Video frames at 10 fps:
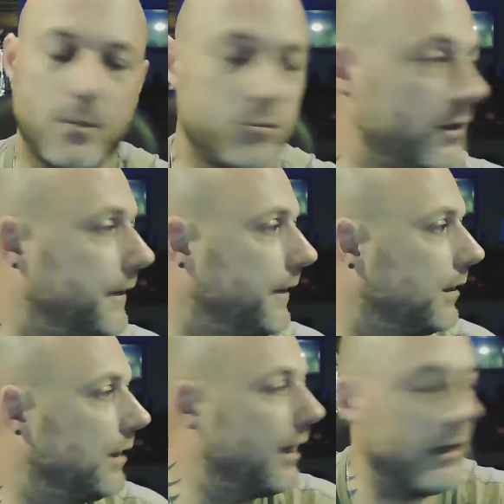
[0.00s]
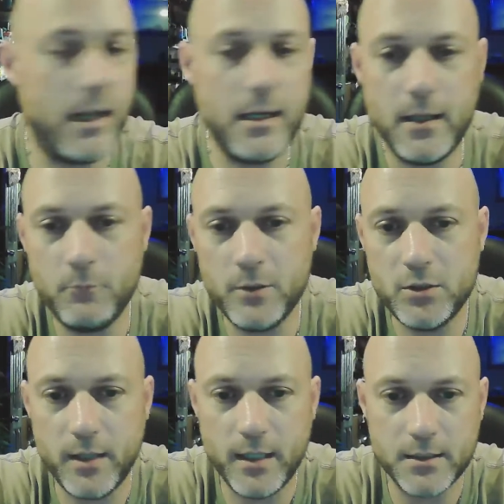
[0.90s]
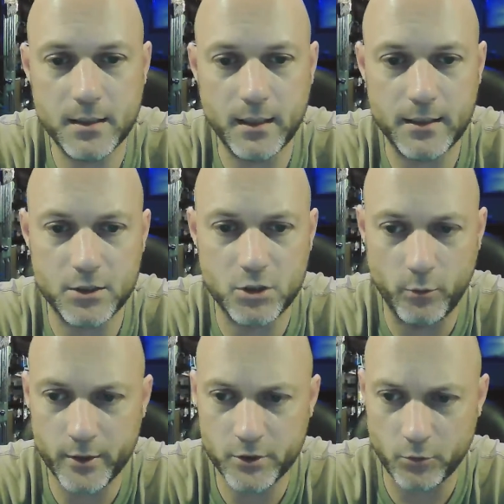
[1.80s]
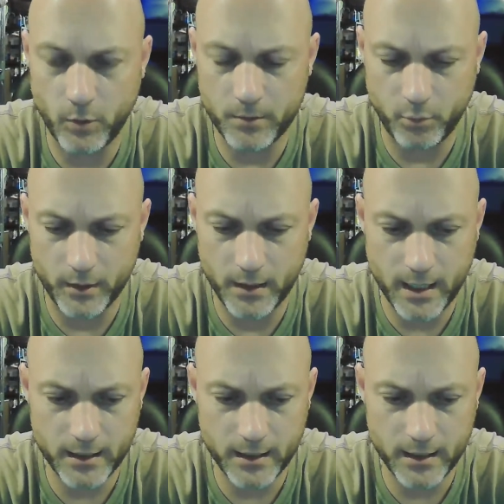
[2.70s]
I think, yeah. Once you get into like the 2-inch or 1.9